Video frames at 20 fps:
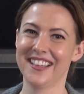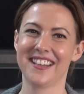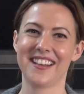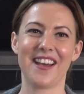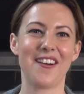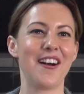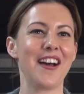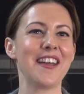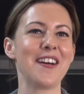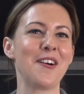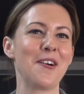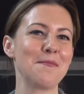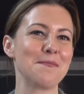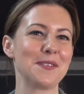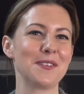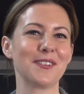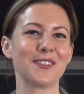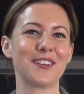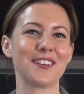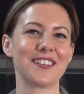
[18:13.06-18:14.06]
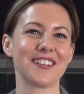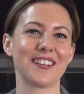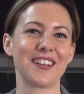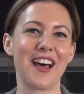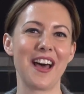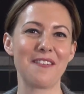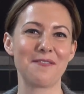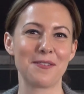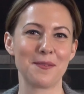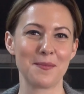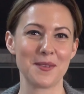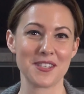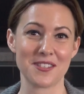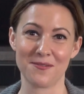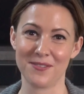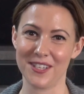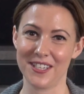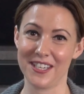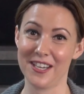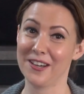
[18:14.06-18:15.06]
Now, I hope you learned a lot from this
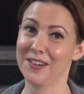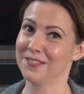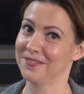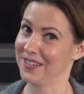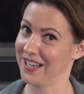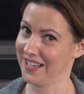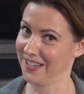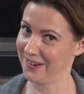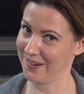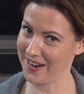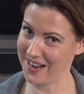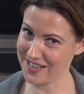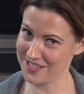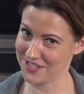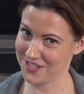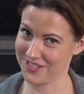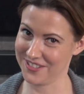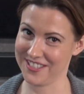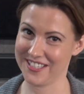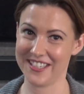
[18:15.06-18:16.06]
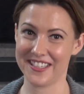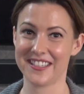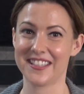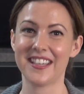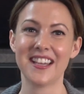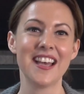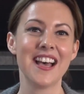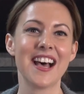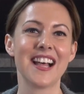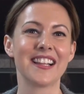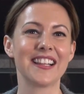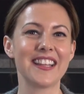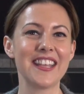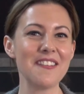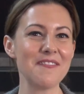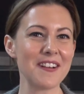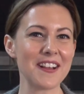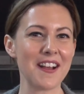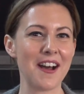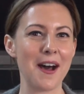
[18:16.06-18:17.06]
video. I know I sure did.
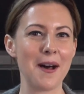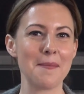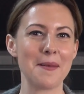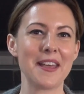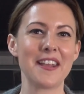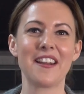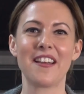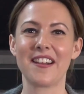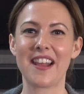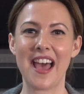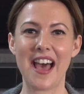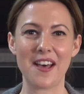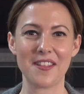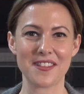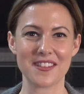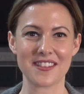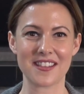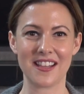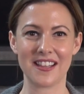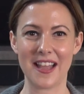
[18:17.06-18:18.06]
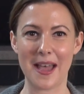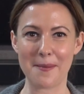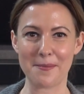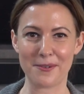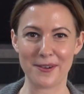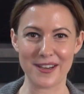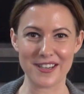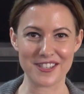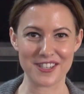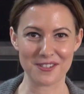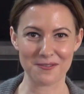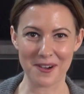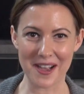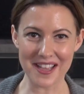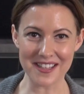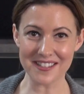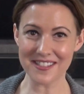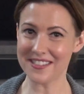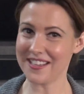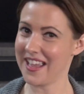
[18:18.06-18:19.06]
Leave a comment on how this collaboration
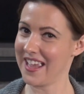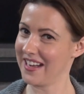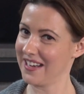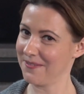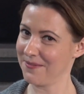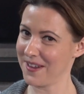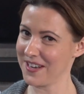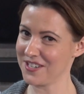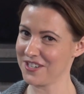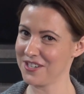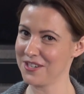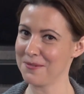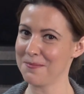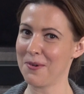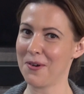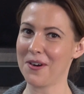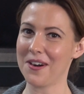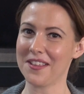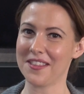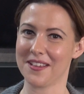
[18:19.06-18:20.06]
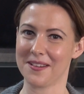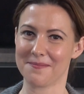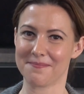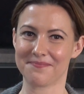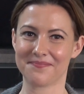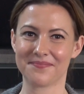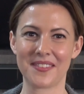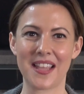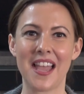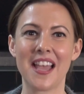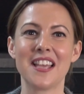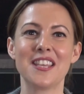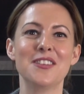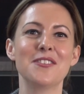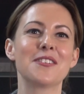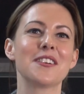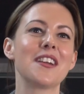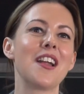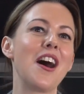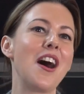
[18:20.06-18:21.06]
went and if I should do more of them.
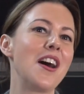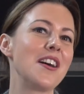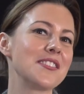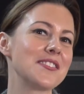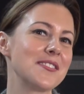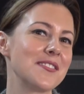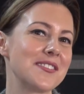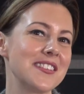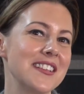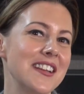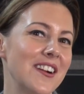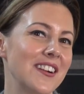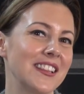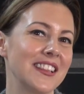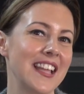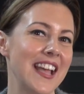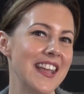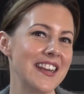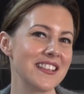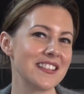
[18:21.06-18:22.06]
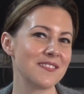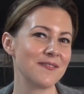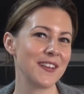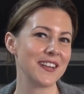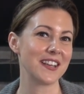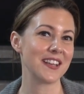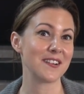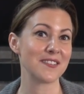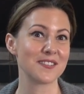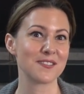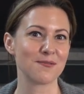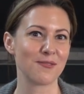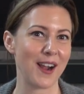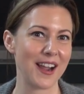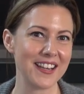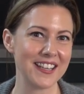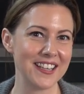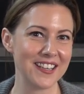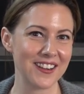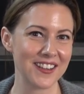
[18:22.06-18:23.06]
You can also see our latest videos
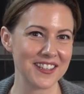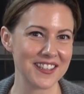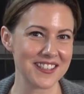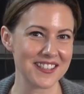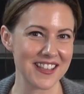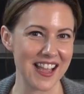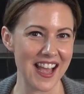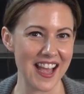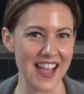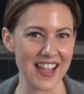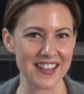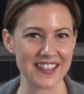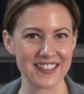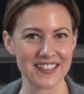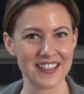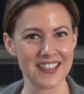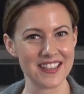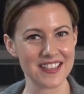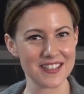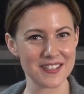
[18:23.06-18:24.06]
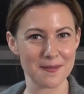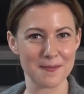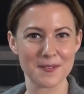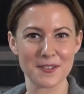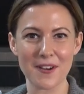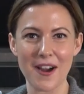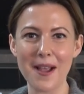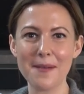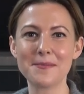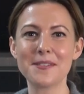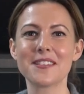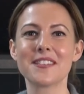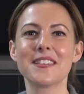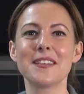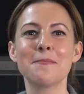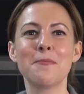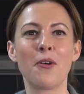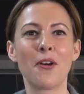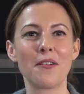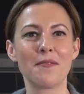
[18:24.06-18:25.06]
right here on the side. Subscribe to
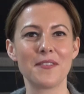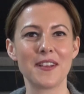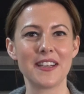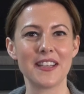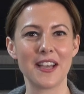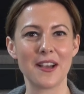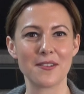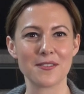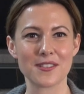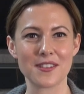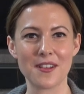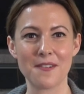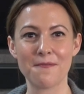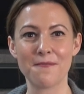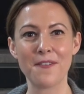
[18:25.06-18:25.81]
see more videos.